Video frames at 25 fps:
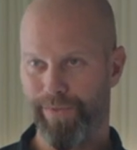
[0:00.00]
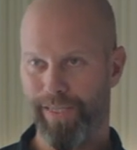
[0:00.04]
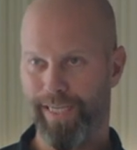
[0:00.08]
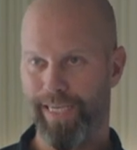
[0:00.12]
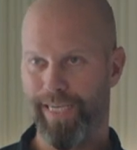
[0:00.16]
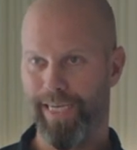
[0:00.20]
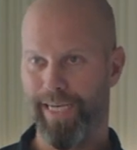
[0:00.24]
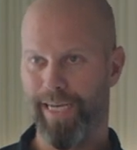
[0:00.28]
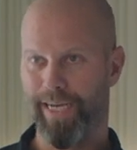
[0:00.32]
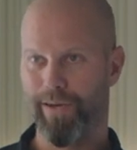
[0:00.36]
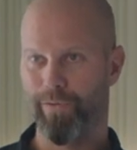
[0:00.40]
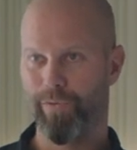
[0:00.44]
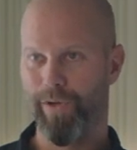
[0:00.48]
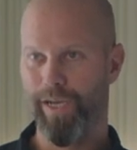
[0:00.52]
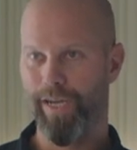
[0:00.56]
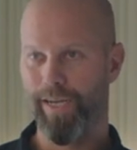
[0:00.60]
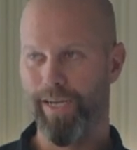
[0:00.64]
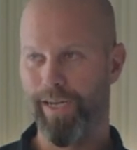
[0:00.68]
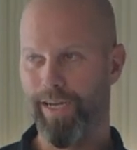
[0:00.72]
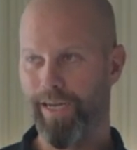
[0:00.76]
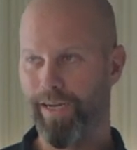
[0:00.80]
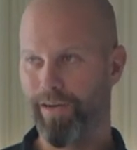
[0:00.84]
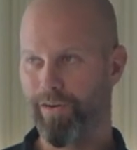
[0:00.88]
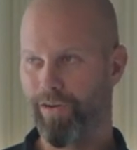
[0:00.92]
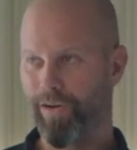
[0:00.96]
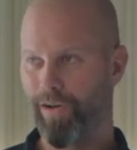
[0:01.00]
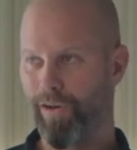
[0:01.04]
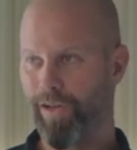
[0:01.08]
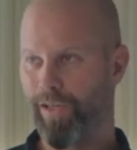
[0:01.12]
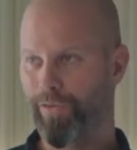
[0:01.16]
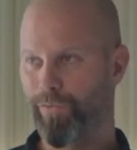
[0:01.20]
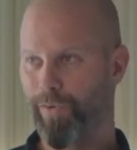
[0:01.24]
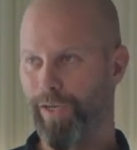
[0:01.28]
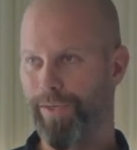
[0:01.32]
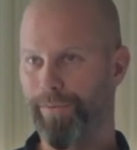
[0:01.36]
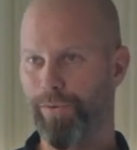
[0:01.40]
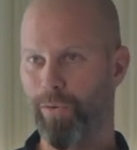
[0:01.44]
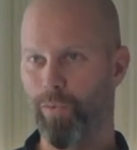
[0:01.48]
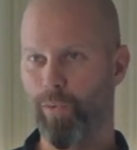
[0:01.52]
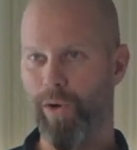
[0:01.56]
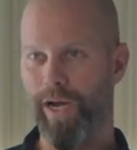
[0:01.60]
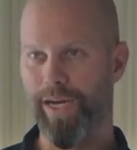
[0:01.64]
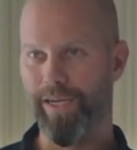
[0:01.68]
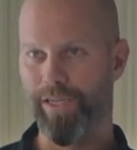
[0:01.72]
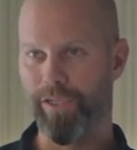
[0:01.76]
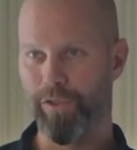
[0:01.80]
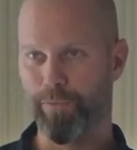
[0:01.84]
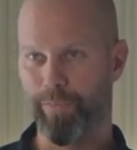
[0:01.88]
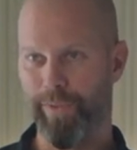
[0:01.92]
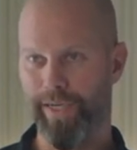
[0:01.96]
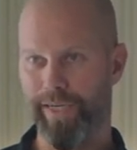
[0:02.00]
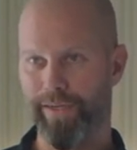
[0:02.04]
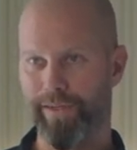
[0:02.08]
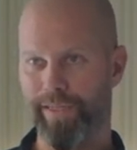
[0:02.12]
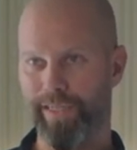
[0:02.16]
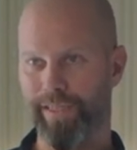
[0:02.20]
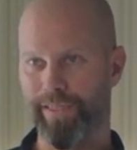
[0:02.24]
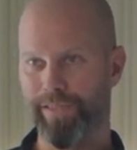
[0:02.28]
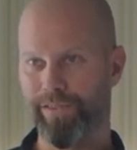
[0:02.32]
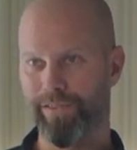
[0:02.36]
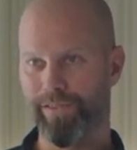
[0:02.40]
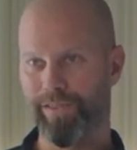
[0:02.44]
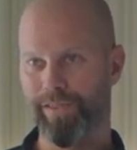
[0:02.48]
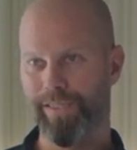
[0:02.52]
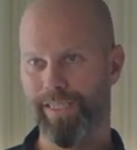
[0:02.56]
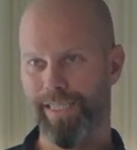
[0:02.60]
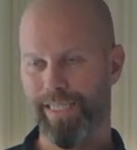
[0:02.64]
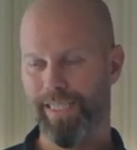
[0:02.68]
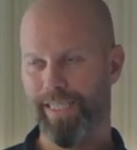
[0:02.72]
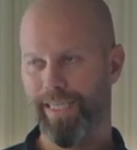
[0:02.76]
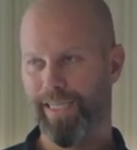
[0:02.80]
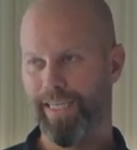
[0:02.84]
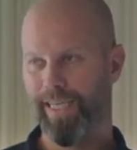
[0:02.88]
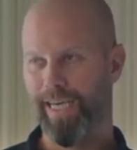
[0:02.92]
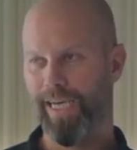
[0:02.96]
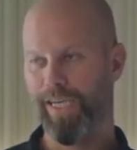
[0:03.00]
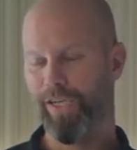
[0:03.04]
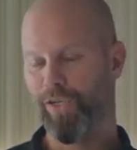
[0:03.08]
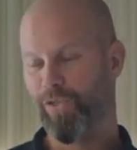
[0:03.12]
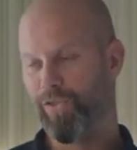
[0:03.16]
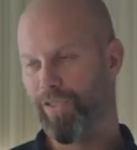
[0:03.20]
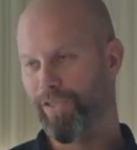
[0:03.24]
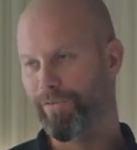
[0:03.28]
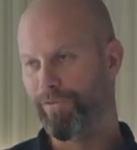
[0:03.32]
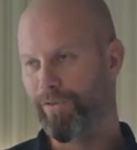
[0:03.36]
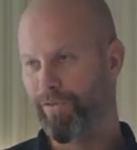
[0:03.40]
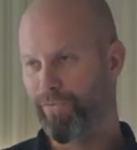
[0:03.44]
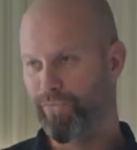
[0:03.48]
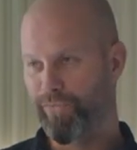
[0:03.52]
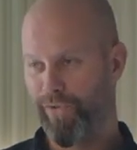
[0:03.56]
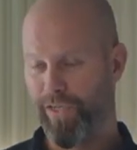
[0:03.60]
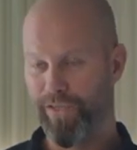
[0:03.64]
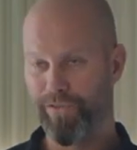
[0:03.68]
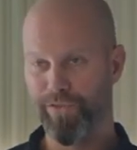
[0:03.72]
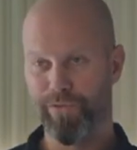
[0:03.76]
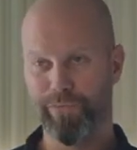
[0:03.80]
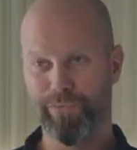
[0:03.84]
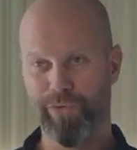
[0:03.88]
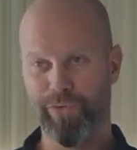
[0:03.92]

Here in Holland we have the white asparagus. Yeah, I also have it in France,